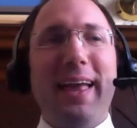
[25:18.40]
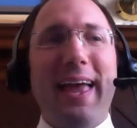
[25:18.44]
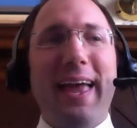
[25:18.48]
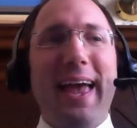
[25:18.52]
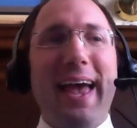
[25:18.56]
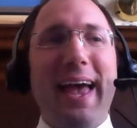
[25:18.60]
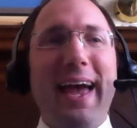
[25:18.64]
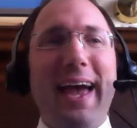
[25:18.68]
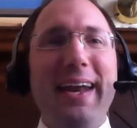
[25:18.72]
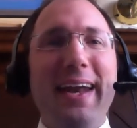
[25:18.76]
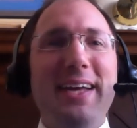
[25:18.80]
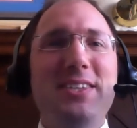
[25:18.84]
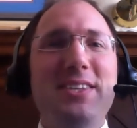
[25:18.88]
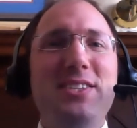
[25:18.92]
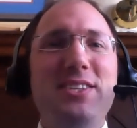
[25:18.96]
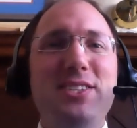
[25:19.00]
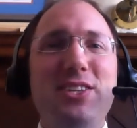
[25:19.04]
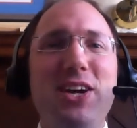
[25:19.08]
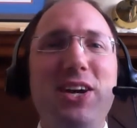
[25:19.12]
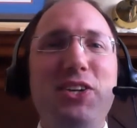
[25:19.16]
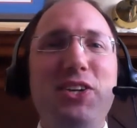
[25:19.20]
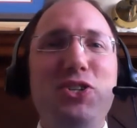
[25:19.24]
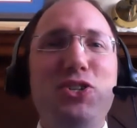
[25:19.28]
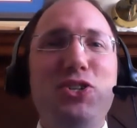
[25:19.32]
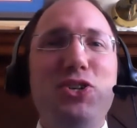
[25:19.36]
And as
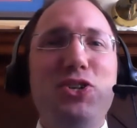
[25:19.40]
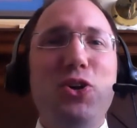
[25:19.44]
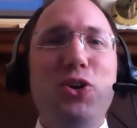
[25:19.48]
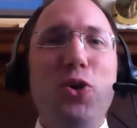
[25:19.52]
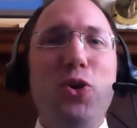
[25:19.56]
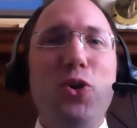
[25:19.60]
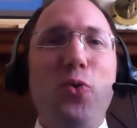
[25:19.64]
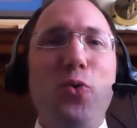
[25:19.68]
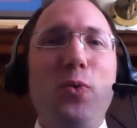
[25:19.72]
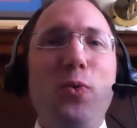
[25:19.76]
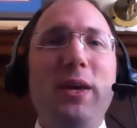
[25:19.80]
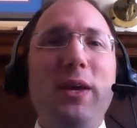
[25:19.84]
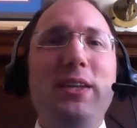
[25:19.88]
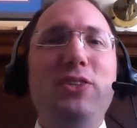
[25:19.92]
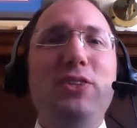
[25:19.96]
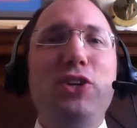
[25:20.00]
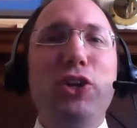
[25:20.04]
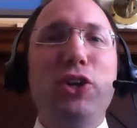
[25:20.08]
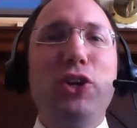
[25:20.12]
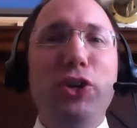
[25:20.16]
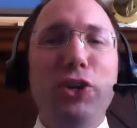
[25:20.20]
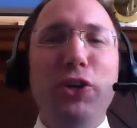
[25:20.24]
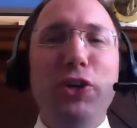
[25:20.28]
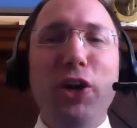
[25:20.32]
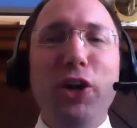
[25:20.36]
such, we
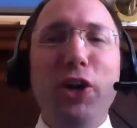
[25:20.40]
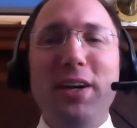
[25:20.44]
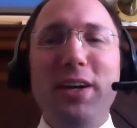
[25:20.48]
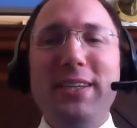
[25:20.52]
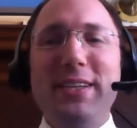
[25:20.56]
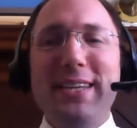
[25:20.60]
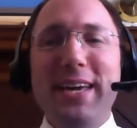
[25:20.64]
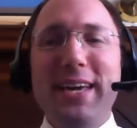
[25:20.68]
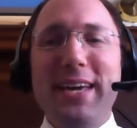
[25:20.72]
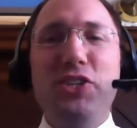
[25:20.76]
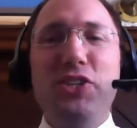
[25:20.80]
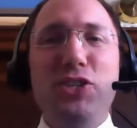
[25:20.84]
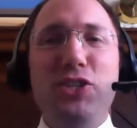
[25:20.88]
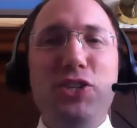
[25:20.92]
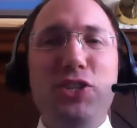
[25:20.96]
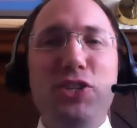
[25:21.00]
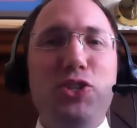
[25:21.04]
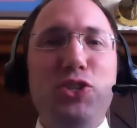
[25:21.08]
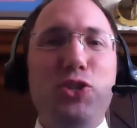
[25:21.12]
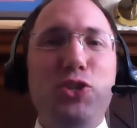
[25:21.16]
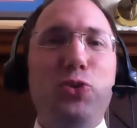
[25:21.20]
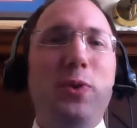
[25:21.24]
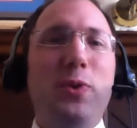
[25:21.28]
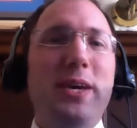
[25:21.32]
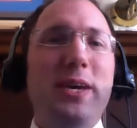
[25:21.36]
turn our attention
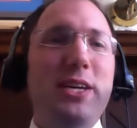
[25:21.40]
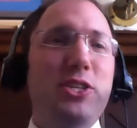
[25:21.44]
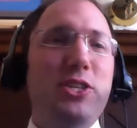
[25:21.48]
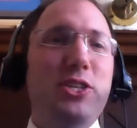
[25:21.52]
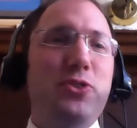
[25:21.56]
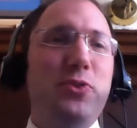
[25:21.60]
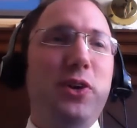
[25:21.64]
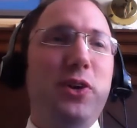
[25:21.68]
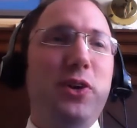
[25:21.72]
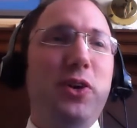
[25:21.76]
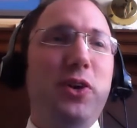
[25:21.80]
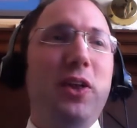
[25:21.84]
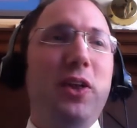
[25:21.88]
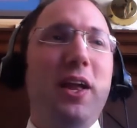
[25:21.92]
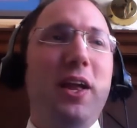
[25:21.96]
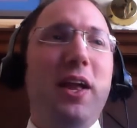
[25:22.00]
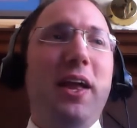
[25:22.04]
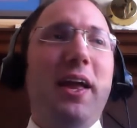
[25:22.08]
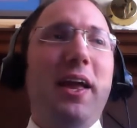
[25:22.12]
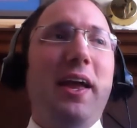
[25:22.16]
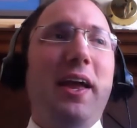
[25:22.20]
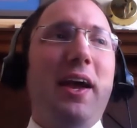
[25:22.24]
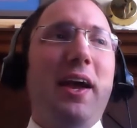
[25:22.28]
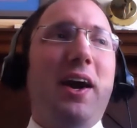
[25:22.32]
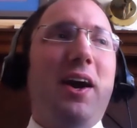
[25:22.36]
to Israel
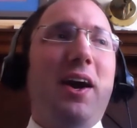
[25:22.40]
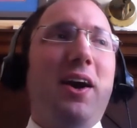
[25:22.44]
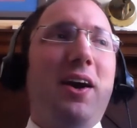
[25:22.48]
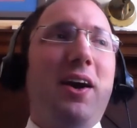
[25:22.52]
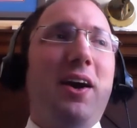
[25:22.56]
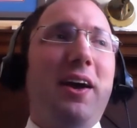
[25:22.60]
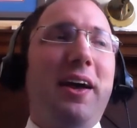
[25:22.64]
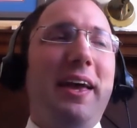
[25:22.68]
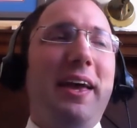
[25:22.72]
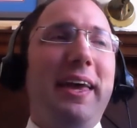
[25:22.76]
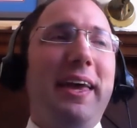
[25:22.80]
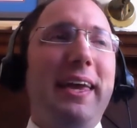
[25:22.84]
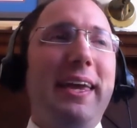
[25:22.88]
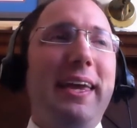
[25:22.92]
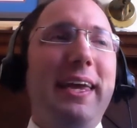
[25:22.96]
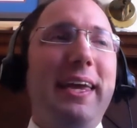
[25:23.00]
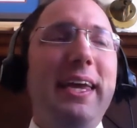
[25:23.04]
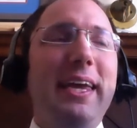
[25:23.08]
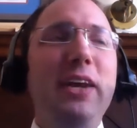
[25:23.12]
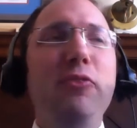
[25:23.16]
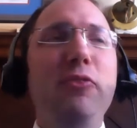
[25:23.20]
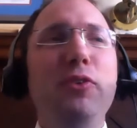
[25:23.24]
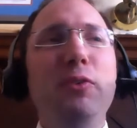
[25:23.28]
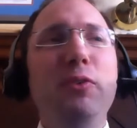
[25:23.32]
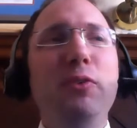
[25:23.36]

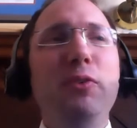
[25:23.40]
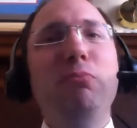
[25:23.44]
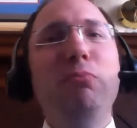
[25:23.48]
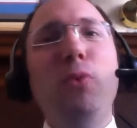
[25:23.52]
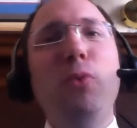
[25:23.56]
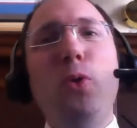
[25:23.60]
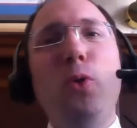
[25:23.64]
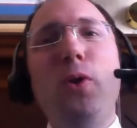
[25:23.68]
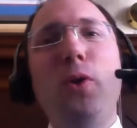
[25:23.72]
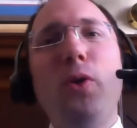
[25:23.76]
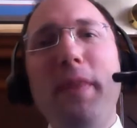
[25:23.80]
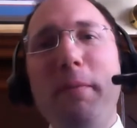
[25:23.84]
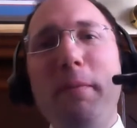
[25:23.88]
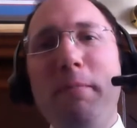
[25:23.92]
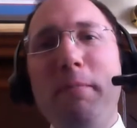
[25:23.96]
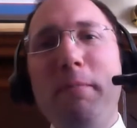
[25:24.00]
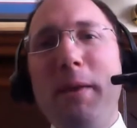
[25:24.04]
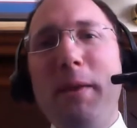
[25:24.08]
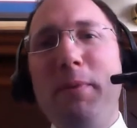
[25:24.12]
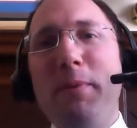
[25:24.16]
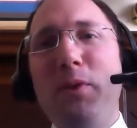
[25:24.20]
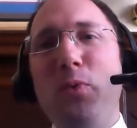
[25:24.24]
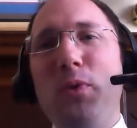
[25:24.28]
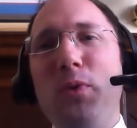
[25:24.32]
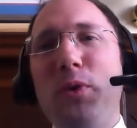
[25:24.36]
even more than
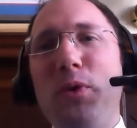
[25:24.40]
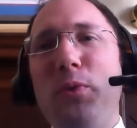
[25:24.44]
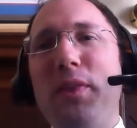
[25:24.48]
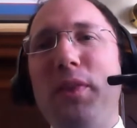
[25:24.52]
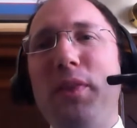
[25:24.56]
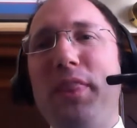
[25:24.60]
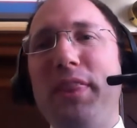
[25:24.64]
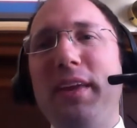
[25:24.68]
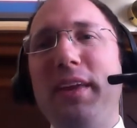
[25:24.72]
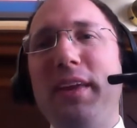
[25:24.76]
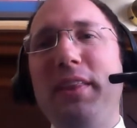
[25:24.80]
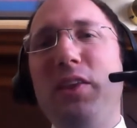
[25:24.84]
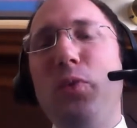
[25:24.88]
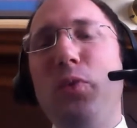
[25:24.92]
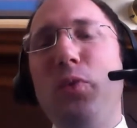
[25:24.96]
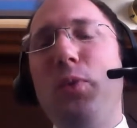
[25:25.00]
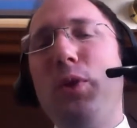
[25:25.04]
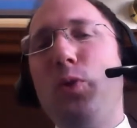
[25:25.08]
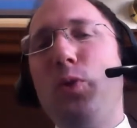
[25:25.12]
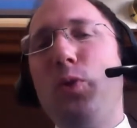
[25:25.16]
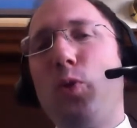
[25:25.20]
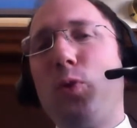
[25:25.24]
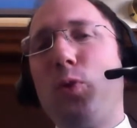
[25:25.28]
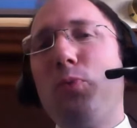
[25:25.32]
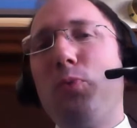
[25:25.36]
maybe we would think that we
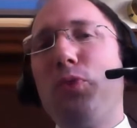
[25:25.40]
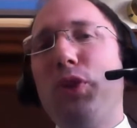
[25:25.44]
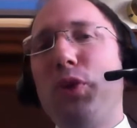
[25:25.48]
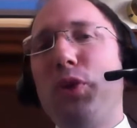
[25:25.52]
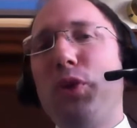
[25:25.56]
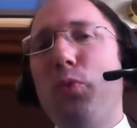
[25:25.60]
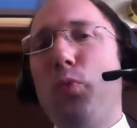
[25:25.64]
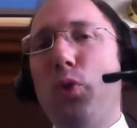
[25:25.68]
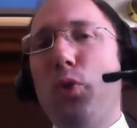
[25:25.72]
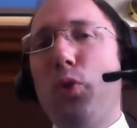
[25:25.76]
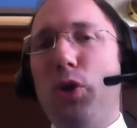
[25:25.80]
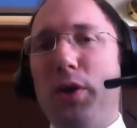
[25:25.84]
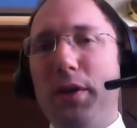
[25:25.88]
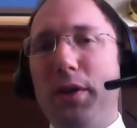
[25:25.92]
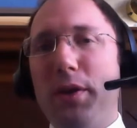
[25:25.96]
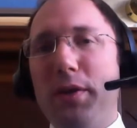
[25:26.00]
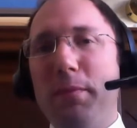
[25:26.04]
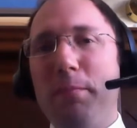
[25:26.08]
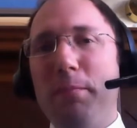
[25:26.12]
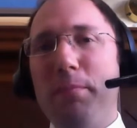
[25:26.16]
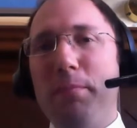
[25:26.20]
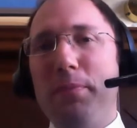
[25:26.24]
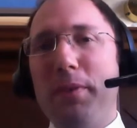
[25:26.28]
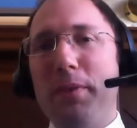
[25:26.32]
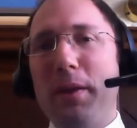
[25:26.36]
normally would
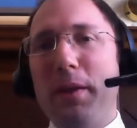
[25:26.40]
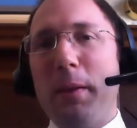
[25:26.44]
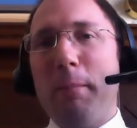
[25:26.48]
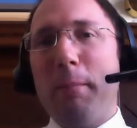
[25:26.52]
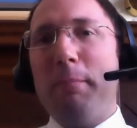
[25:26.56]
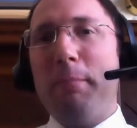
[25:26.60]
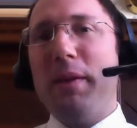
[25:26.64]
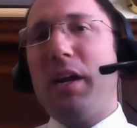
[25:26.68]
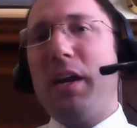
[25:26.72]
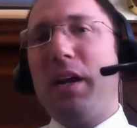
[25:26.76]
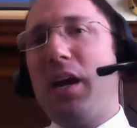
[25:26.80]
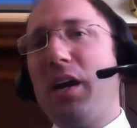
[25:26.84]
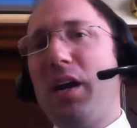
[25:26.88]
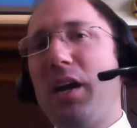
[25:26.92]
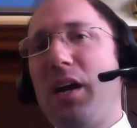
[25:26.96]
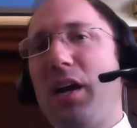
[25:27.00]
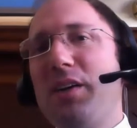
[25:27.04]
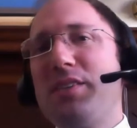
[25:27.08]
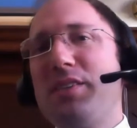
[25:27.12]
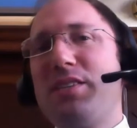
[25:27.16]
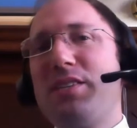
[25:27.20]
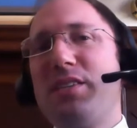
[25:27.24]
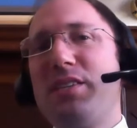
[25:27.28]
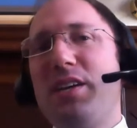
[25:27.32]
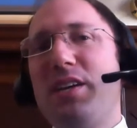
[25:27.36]

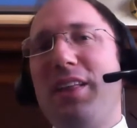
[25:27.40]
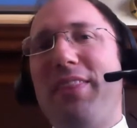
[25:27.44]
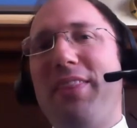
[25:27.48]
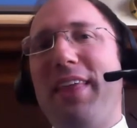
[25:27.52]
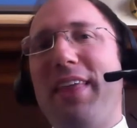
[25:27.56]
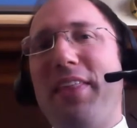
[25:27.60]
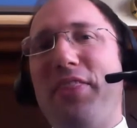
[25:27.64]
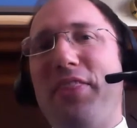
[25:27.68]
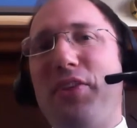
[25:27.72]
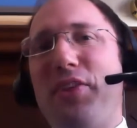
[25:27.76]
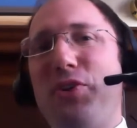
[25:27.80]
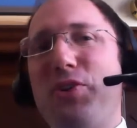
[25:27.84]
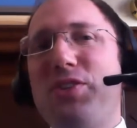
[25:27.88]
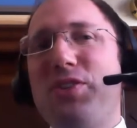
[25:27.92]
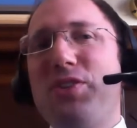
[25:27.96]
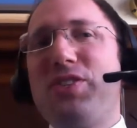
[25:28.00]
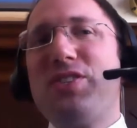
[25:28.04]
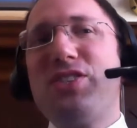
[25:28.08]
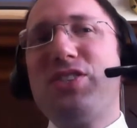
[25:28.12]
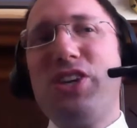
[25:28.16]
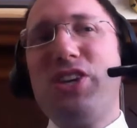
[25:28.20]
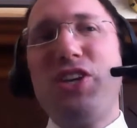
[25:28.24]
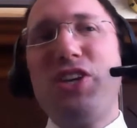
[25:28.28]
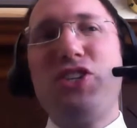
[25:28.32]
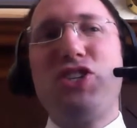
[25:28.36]
because that there is
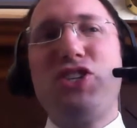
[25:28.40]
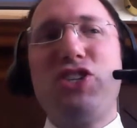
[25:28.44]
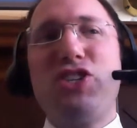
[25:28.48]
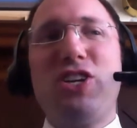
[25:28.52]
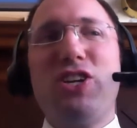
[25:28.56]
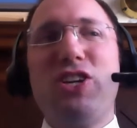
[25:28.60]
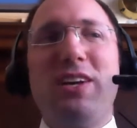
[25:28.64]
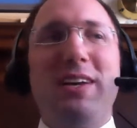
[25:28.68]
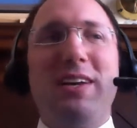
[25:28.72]
such